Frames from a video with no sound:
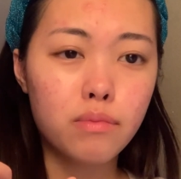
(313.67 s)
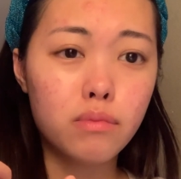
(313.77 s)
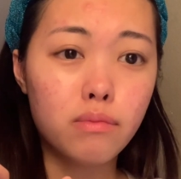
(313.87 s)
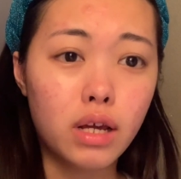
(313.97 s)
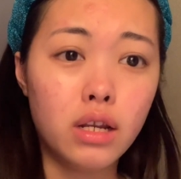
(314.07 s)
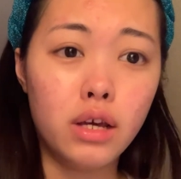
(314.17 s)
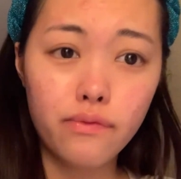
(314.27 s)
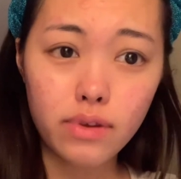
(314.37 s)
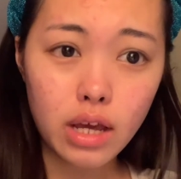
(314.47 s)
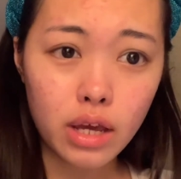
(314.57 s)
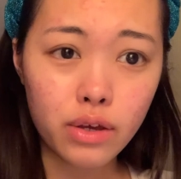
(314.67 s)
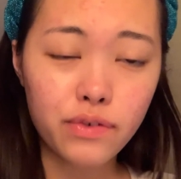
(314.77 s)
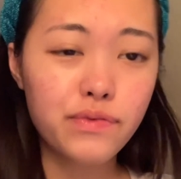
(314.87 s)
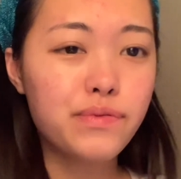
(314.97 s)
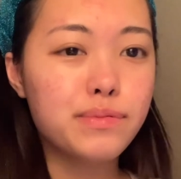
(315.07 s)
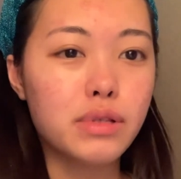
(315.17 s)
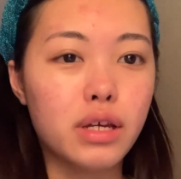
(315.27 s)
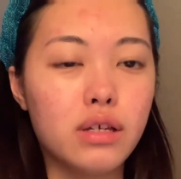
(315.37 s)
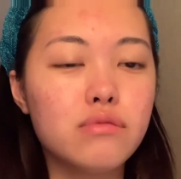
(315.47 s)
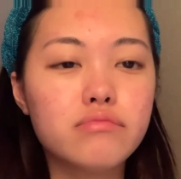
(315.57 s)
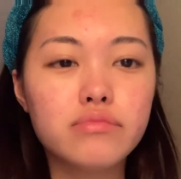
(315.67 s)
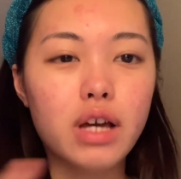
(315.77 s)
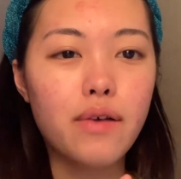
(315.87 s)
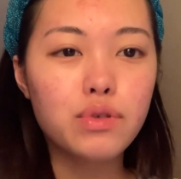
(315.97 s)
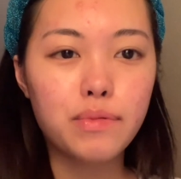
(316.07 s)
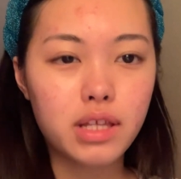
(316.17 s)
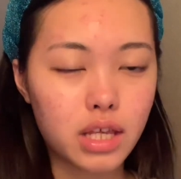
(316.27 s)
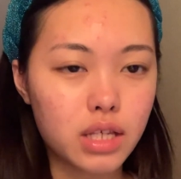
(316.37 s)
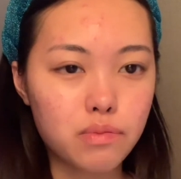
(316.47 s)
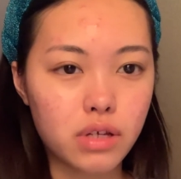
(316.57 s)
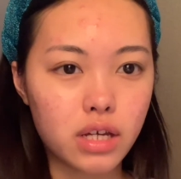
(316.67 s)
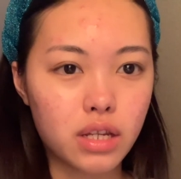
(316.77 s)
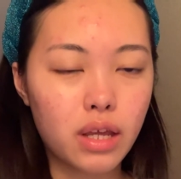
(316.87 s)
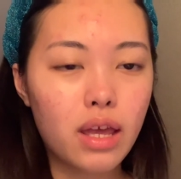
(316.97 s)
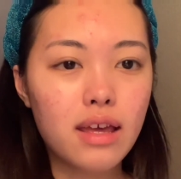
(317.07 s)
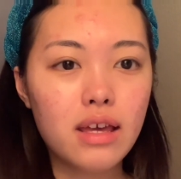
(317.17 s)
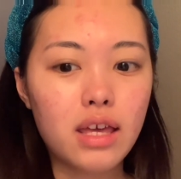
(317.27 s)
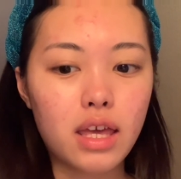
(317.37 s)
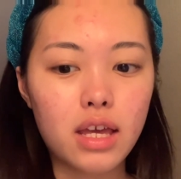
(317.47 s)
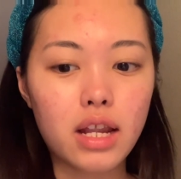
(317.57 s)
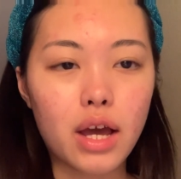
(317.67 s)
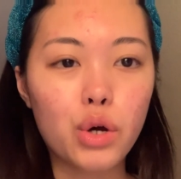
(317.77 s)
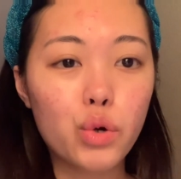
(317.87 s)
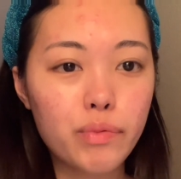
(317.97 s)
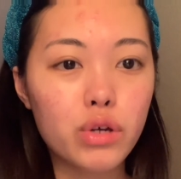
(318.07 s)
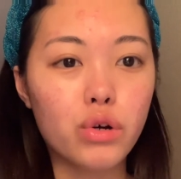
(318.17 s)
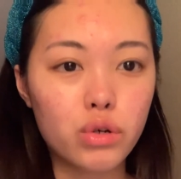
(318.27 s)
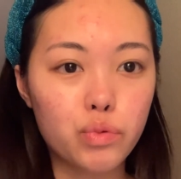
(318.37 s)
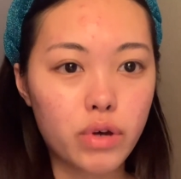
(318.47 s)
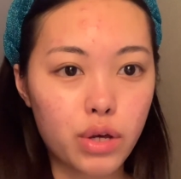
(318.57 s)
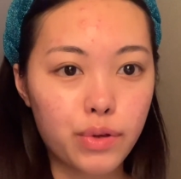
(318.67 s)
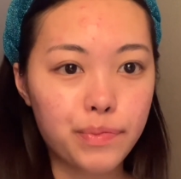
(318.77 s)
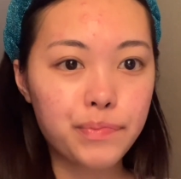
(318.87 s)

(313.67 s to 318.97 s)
my love life, like I have so many things planned and I hope it goes well.